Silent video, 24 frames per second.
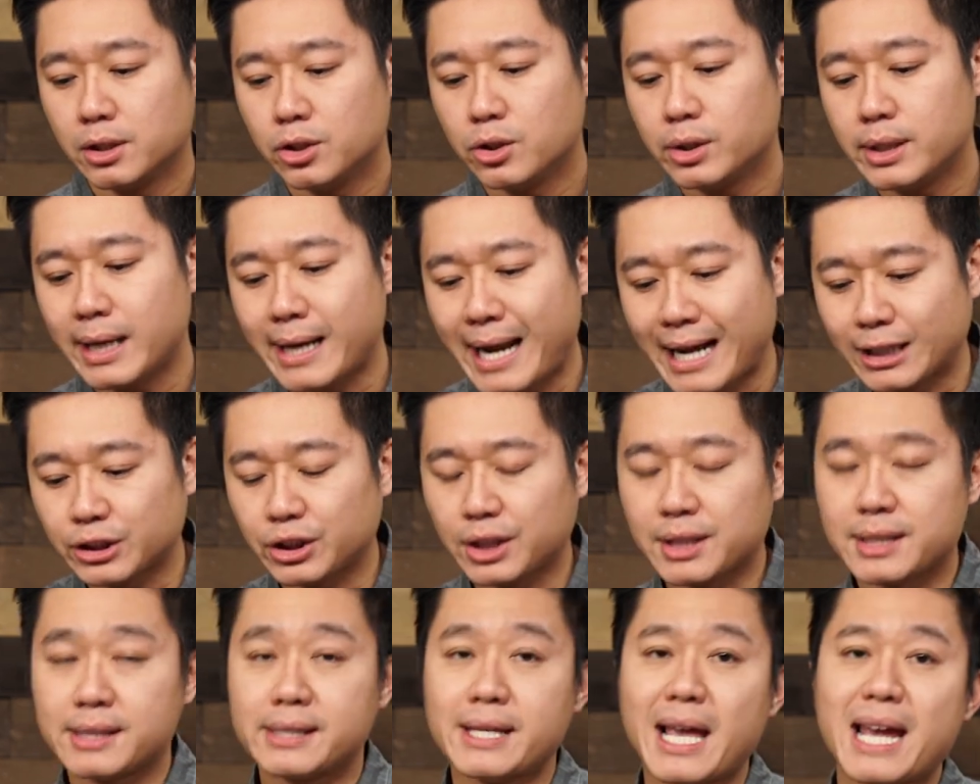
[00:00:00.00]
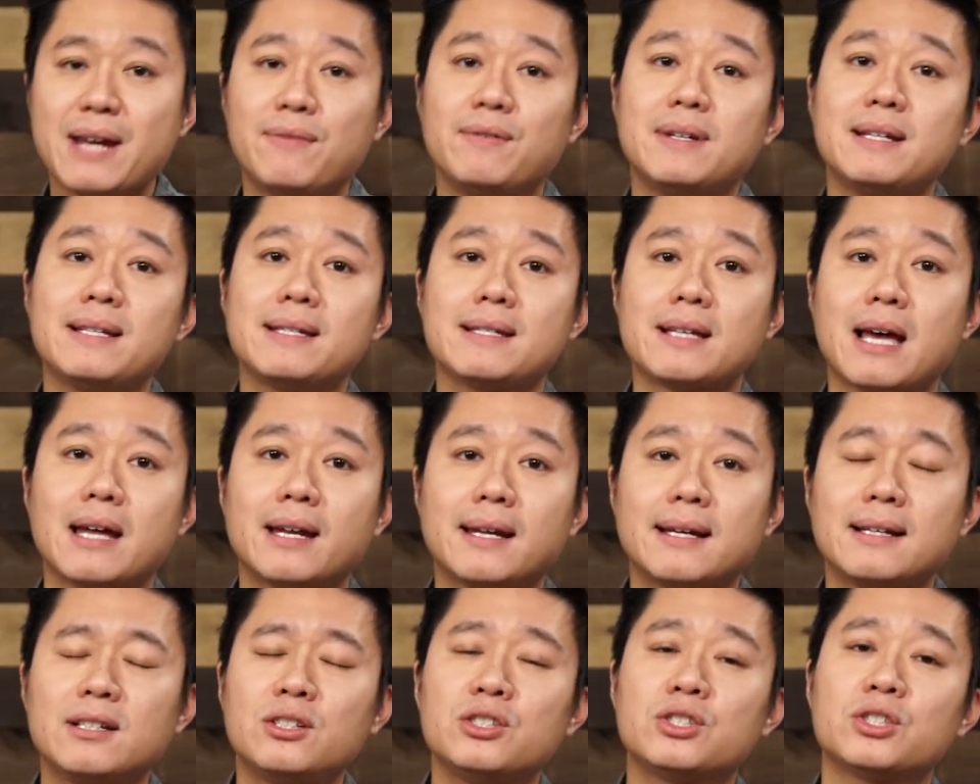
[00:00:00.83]
you can actually save these
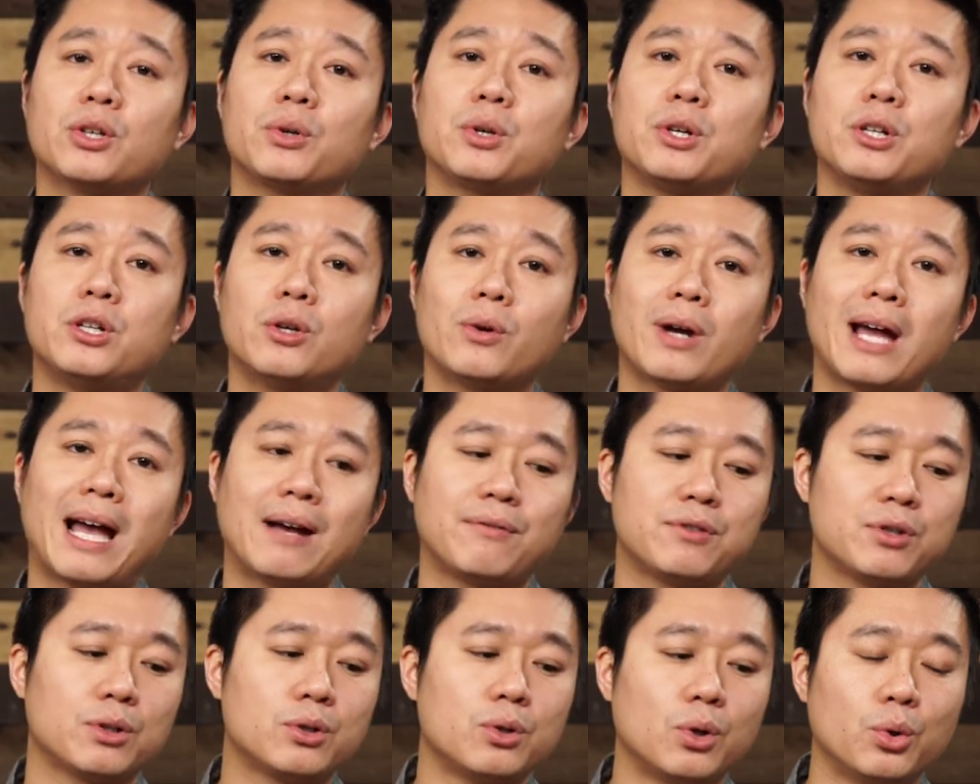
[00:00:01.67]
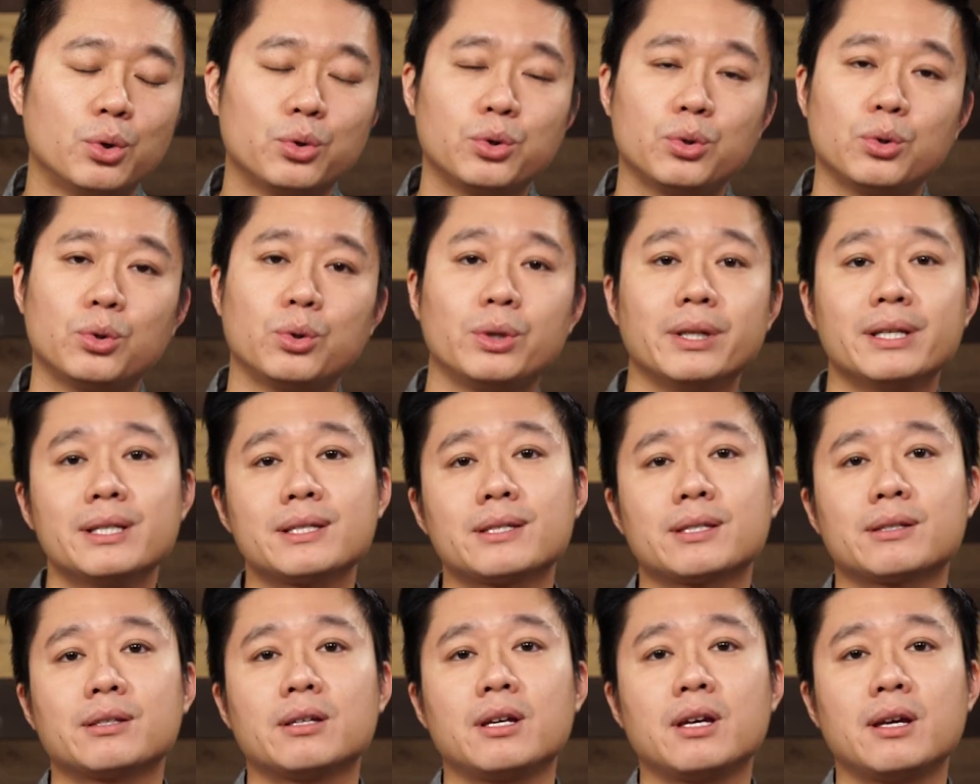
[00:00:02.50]
settings so you don't have to go through
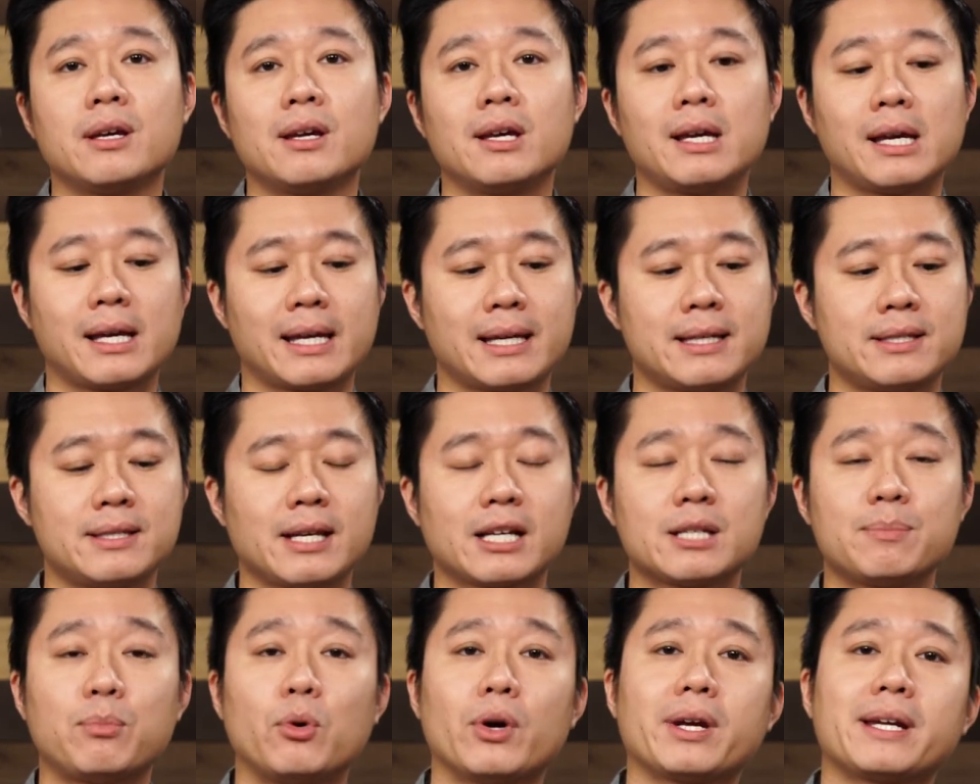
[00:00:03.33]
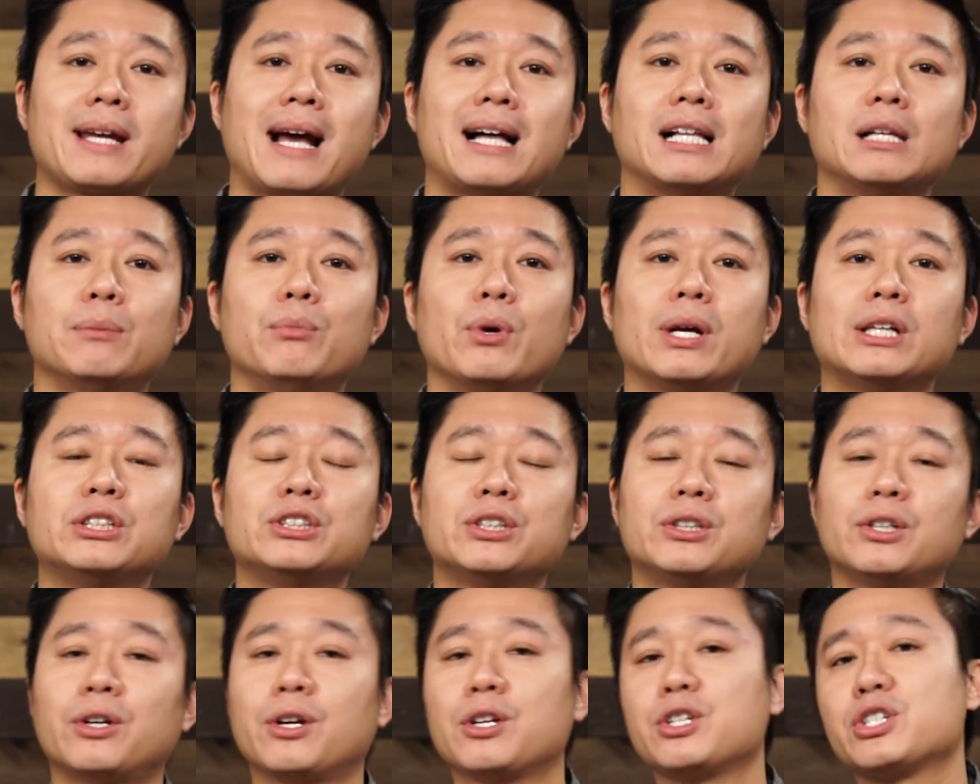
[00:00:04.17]
this six-point
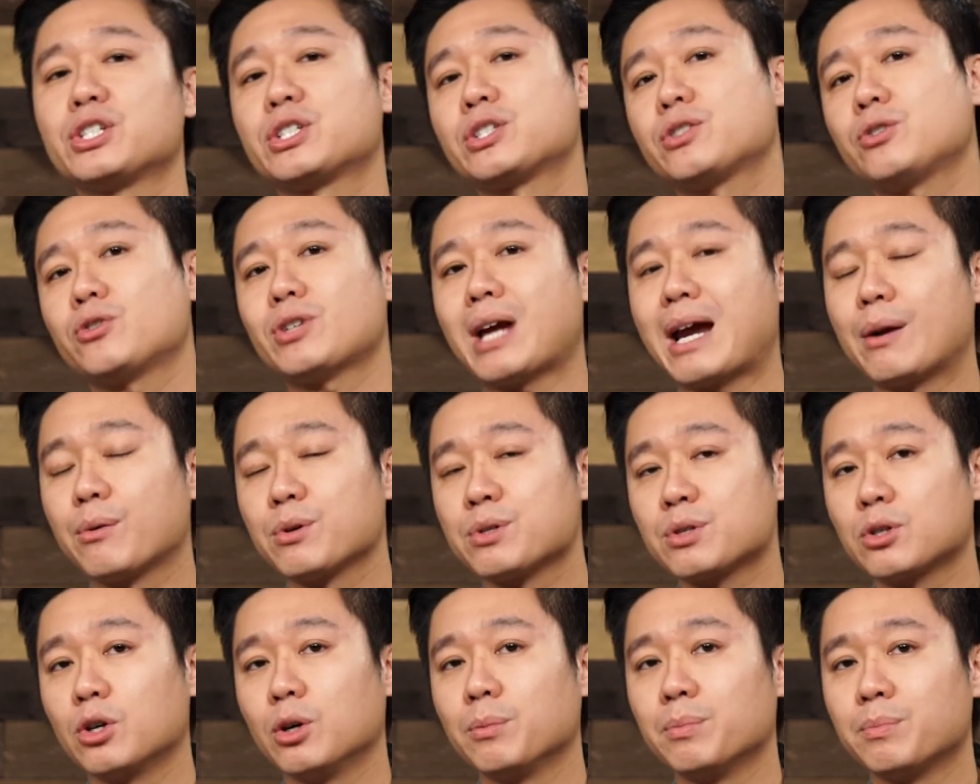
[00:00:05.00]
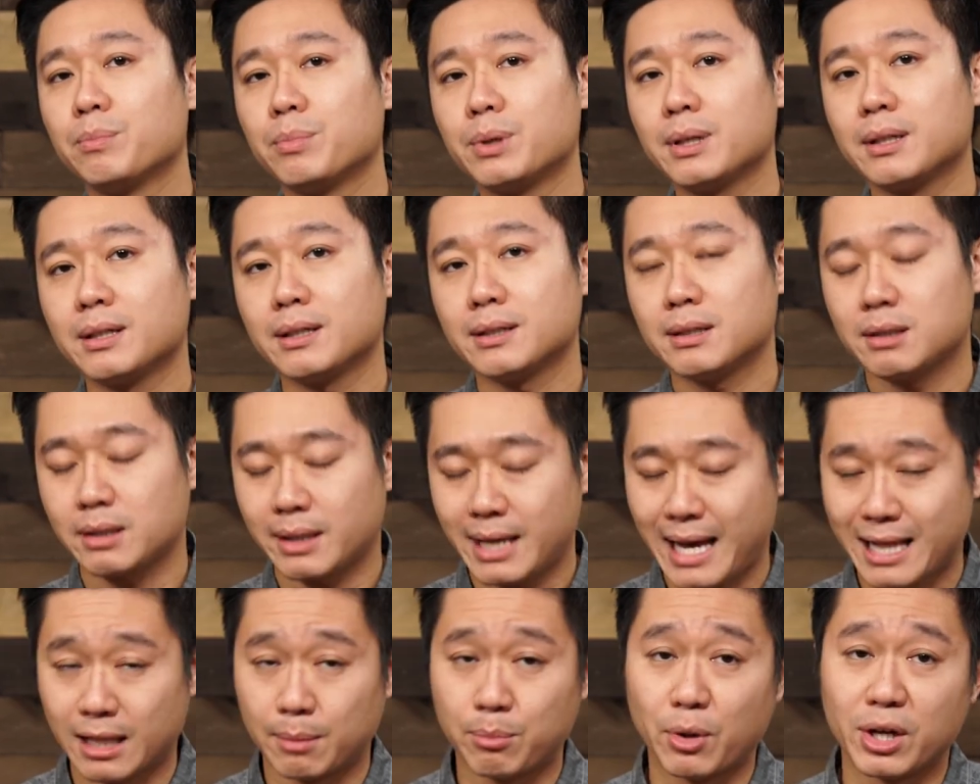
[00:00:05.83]
calibration or gyroscope
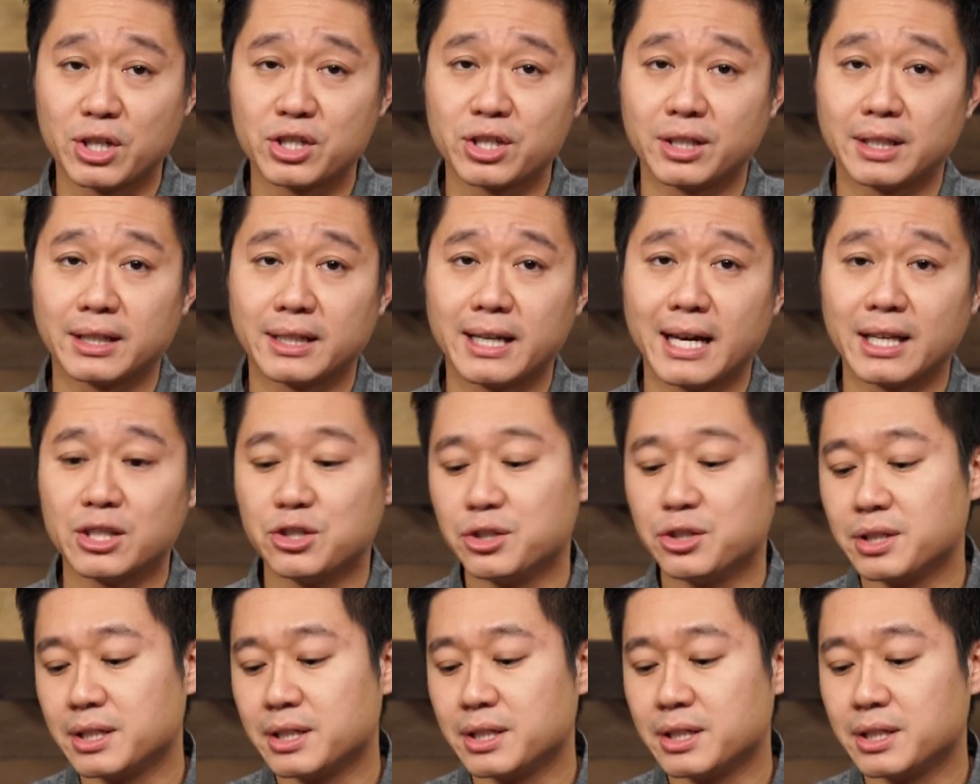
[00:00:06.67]
calibration again.